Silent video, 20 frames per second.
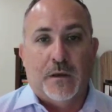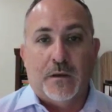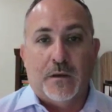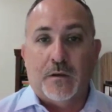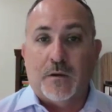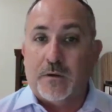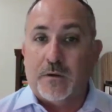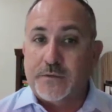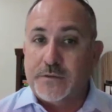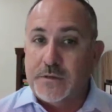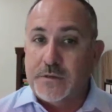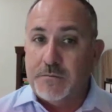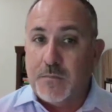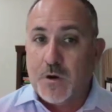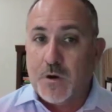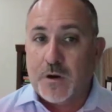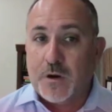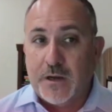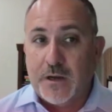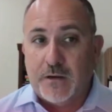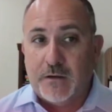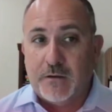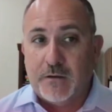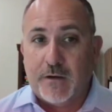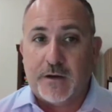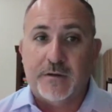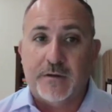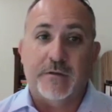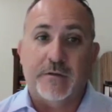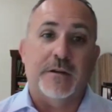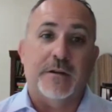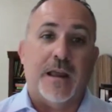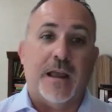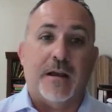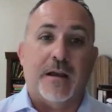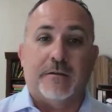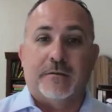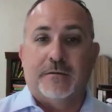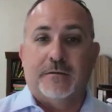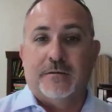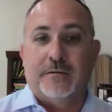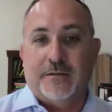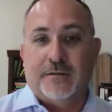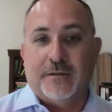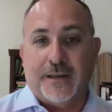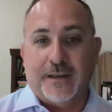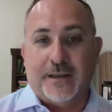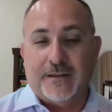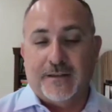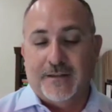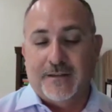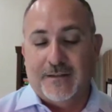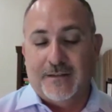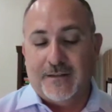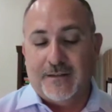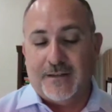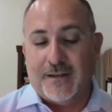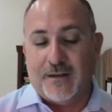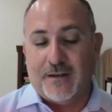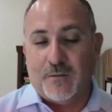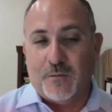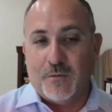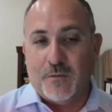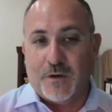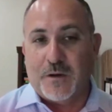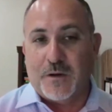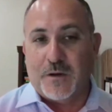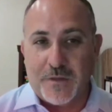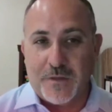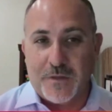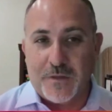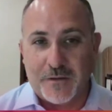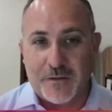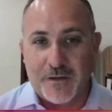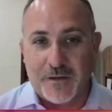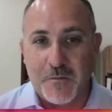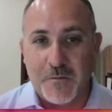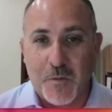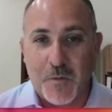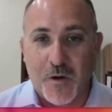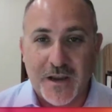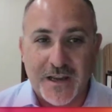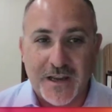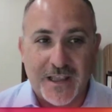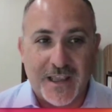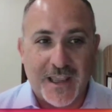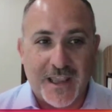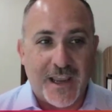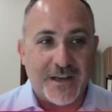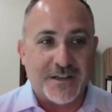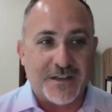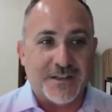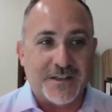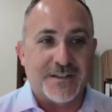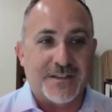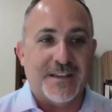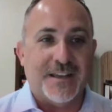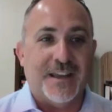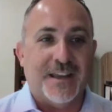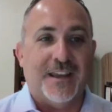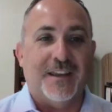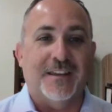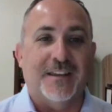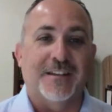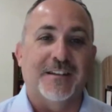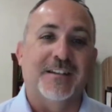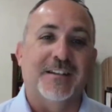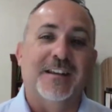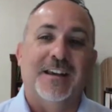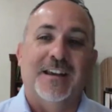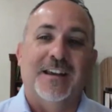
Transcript: obviously marketing director and now like working with a healthcare marketing agency, and